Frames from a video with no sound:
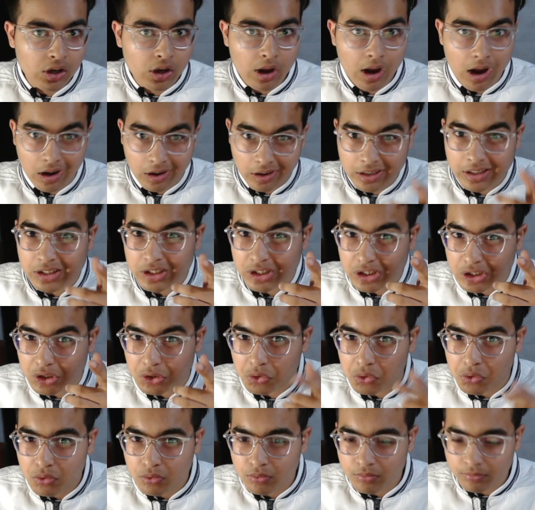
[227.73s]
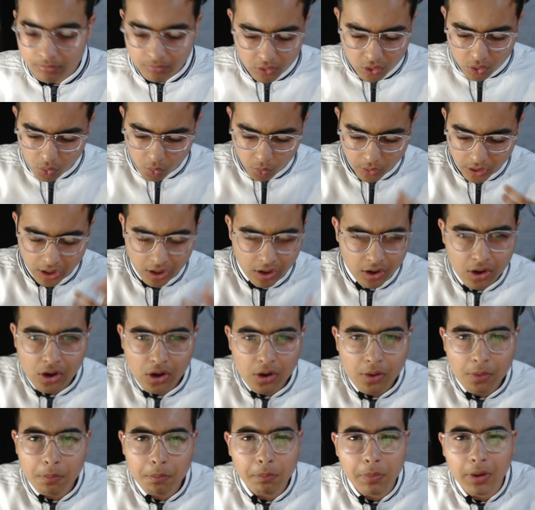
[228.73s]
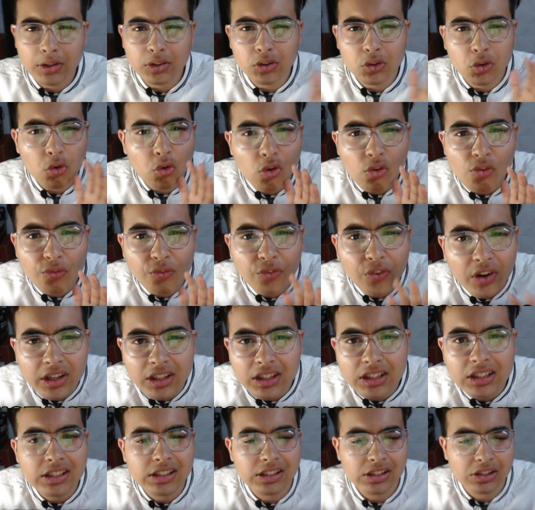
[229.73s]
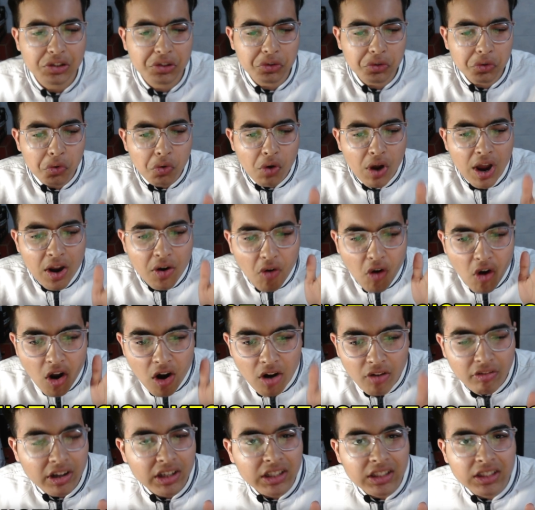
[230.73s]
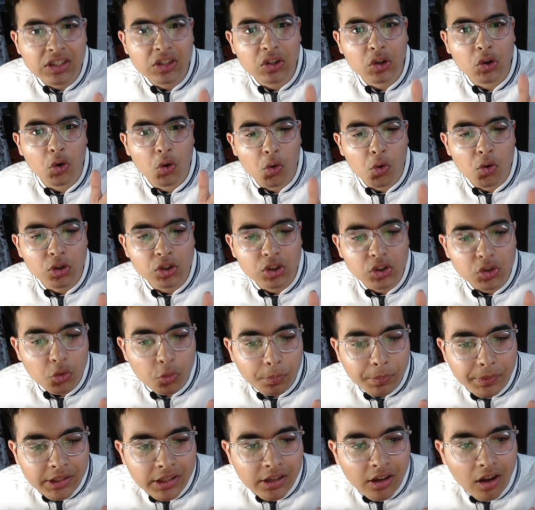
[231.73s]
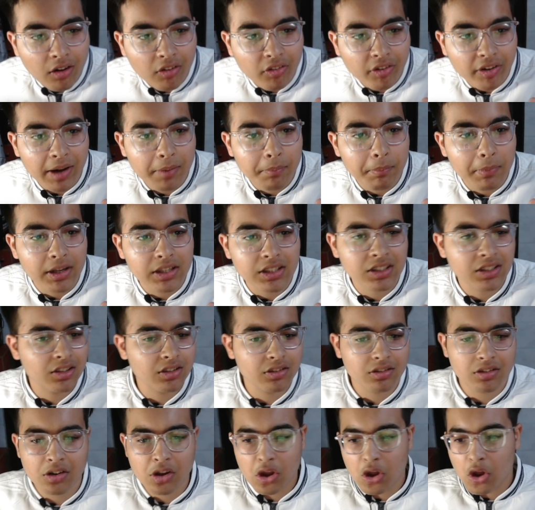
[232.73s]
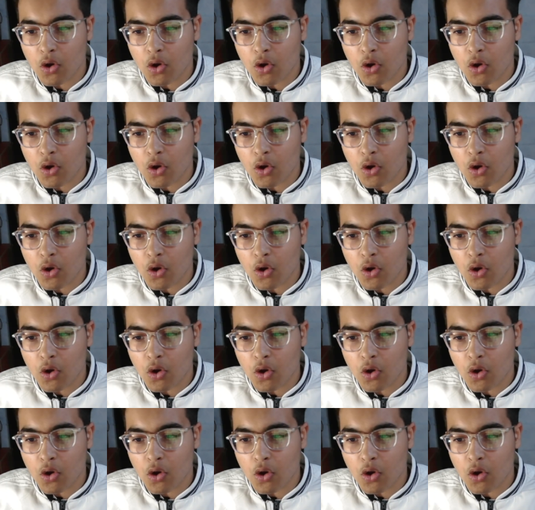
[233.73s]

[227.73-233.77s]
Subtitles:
against you. Well, but don't worry, you are already close to be a grandmaster.